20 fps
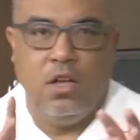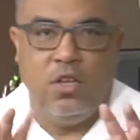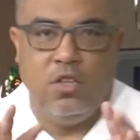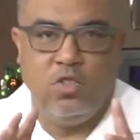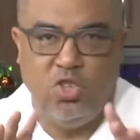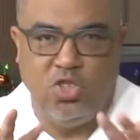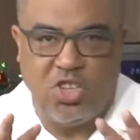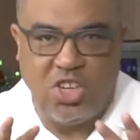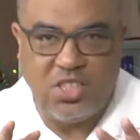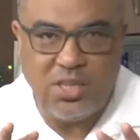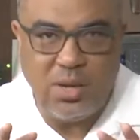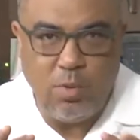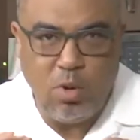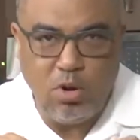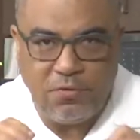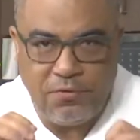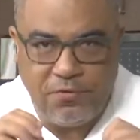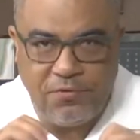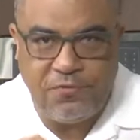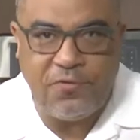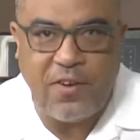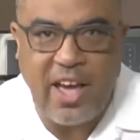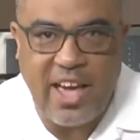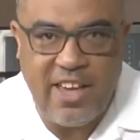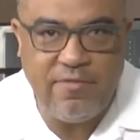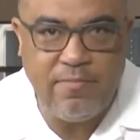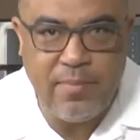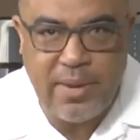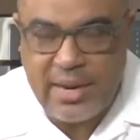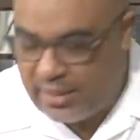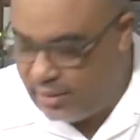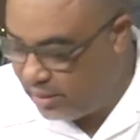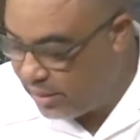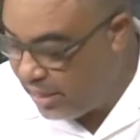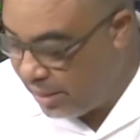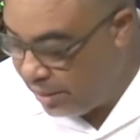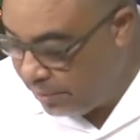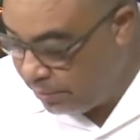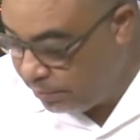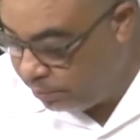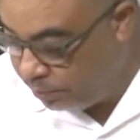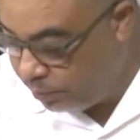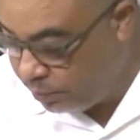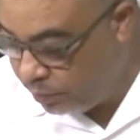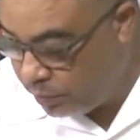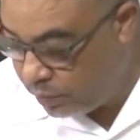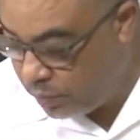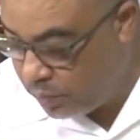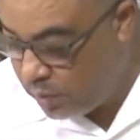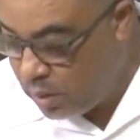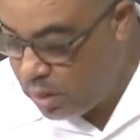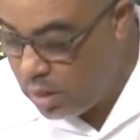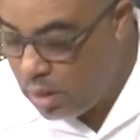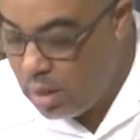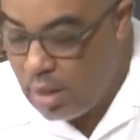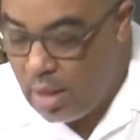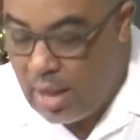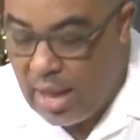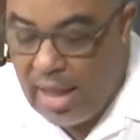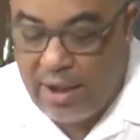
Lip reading: So just about 5 minutes in, I